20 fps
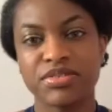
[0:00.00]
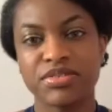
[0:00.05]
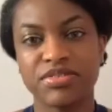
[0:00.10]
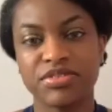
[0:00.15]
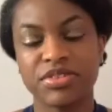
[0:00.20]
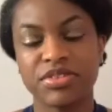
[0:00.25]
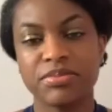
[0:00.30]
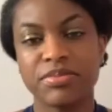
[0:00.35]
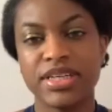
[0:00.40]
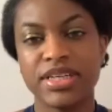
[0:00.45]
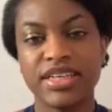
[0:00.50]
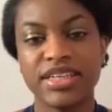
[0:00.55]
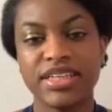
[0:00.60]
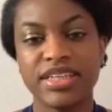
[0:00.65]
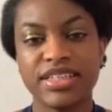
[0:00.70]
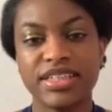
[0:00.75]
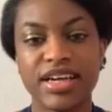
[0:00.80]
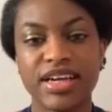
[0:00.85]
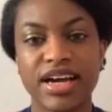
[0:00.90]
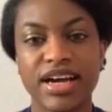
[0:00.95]
for
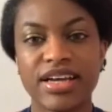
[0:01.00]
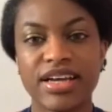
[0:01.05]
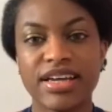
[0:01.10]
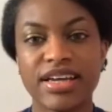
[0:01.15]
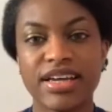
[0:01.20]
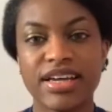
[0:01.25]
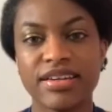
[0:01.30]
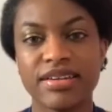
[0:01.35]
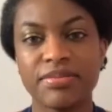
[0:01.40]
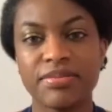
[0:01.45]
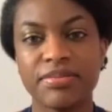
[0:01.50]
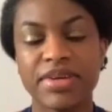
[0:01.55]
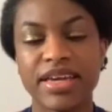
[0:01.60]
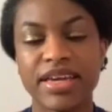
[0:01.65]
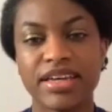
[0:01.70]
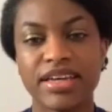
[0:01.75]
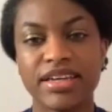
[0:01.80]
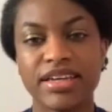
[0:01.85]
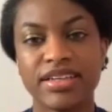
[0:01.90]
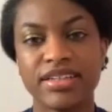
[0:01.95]
me, I am
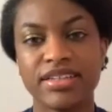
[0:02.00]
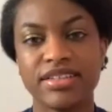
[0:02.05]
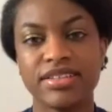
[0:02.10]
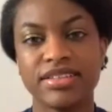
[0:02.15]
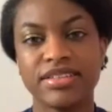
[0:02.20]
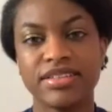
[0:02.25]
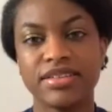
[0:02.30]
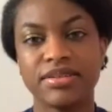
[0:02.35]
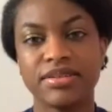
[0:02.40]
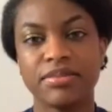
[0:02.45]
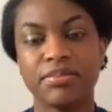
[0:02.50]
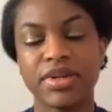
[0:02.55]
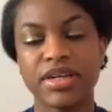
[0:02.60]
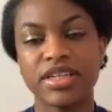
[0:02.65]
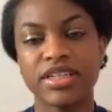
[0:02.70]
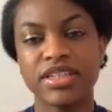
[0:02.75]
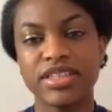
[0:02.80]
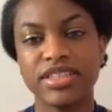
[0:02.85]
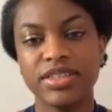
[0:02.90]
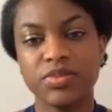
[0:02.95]
a
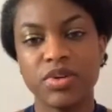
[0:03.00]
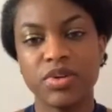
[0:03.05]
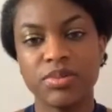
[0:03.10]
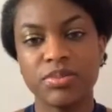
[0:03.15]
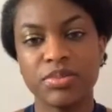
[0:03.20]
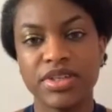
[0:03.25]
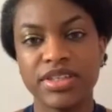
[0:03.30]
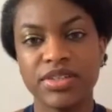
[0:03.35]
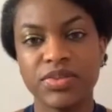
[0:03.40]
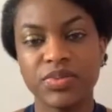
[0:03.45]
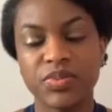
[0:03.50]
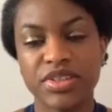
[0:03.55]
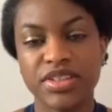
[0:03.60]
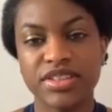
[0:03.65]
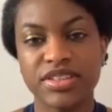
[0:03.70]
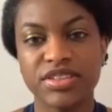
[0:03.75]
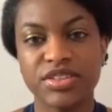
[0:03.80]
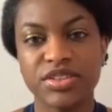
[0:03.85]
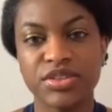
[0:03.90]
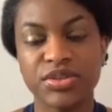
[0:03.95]
married woman
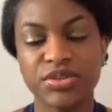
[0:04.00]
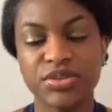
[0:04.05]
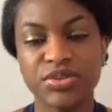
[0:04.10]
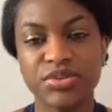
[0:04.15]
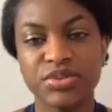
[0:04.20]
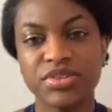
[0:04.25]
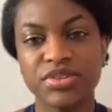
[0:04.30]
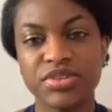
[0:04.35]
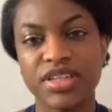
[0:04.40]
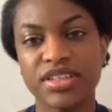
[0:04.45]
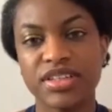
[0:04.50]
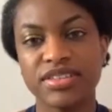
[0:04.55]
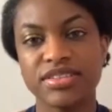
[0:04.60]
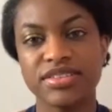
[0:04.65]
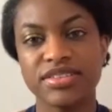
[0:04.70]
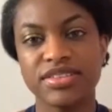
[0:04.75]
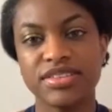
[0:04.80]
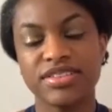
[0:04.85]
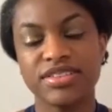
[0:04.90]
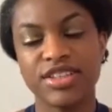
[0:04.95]
with 2
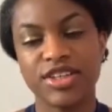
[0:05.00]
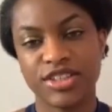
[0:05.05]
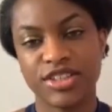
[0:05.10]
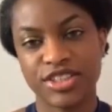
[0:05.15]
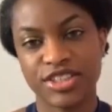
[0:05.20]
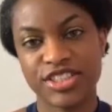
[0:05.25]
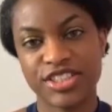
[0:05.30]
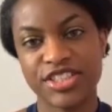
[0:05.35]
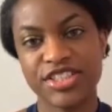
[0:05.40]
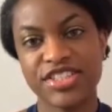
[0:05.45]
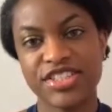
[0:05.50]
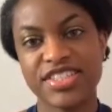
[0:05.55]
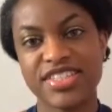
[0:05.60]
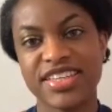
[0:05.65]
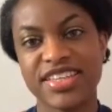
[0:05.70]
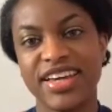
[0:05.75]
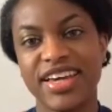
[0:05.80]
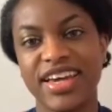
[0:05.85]
young daughters,